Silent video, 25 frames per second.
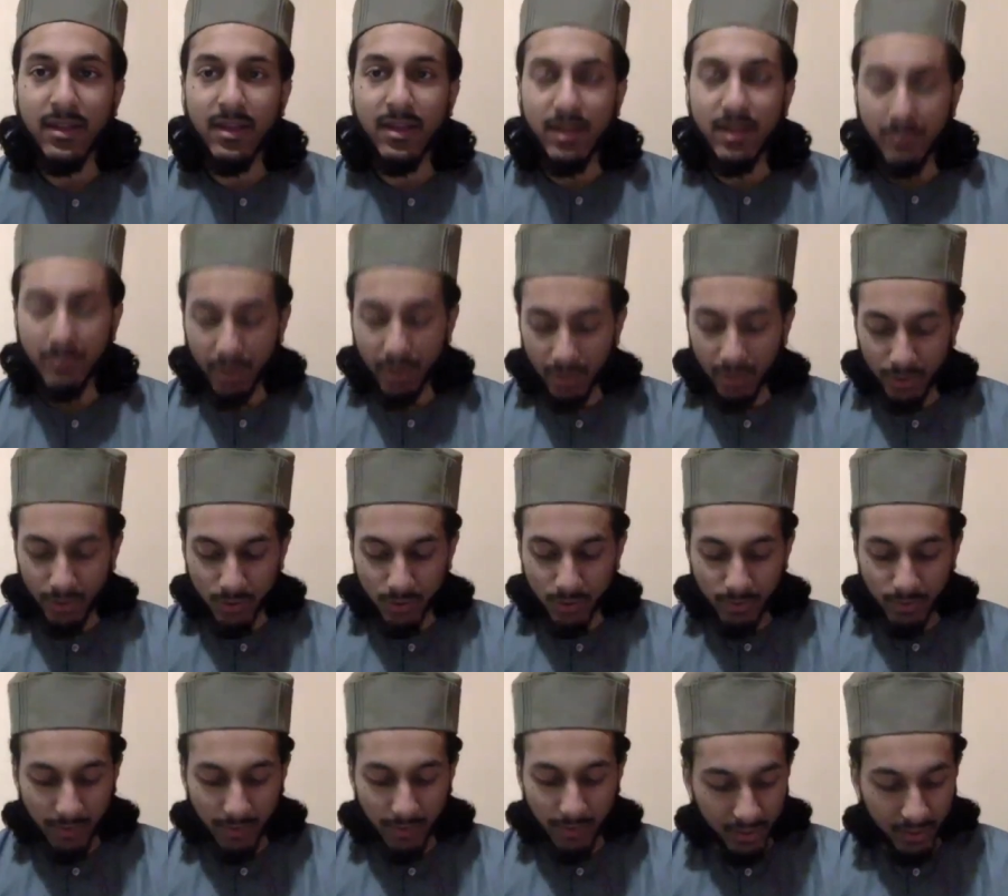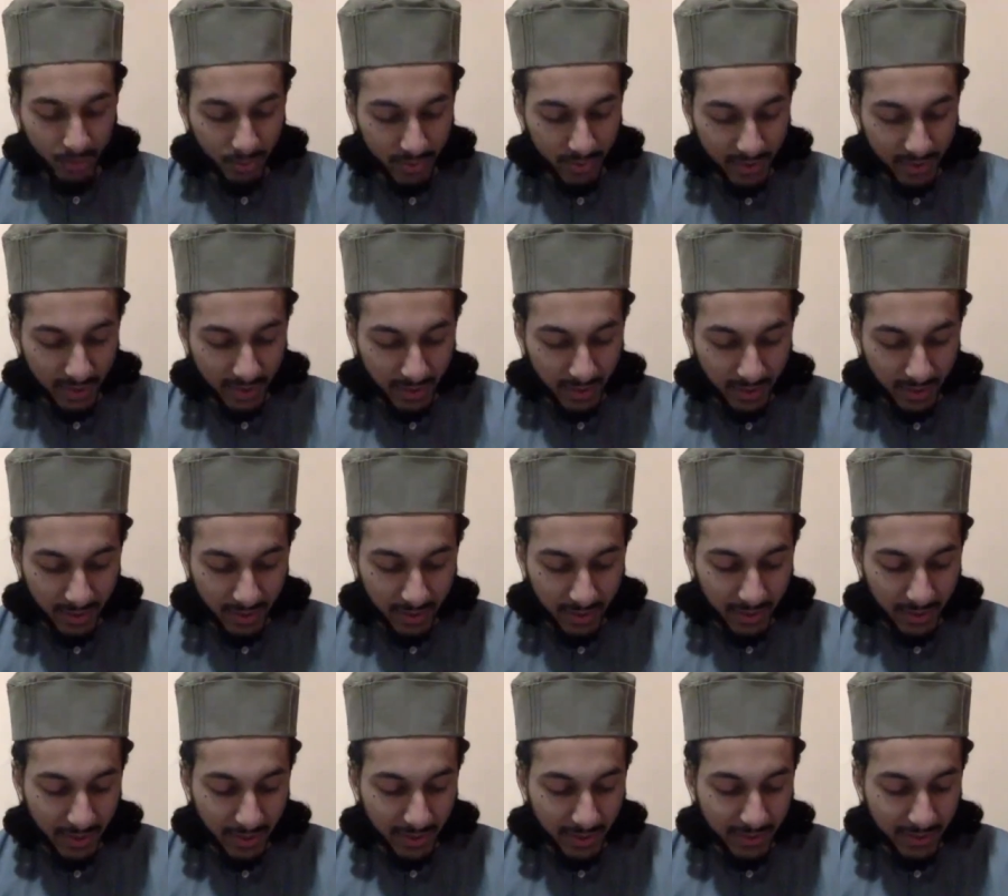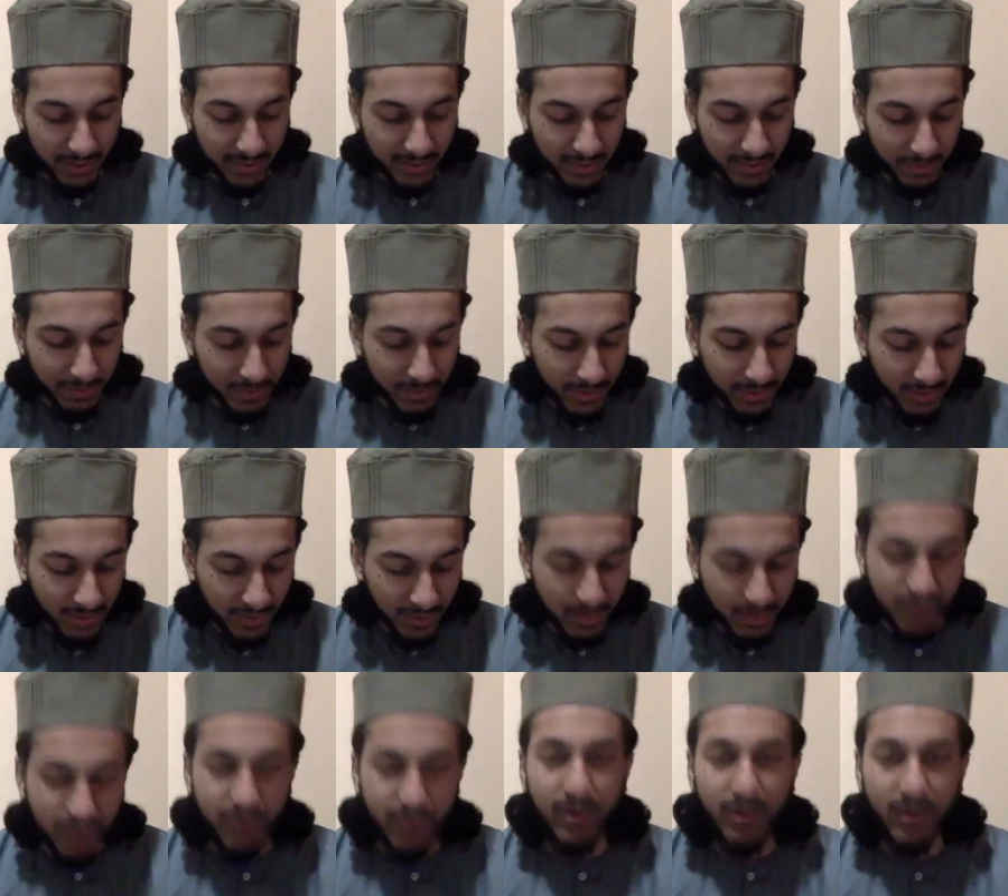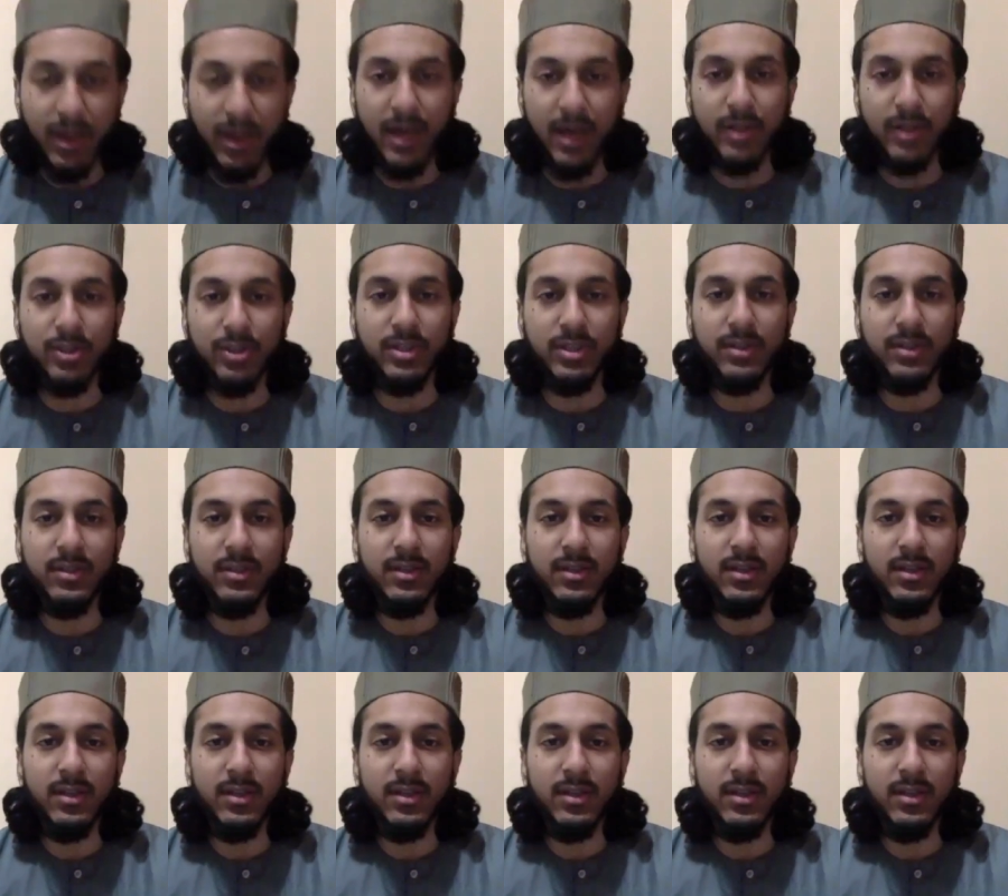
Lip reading: May Allah subhanahu wa ta'ala accept this very action.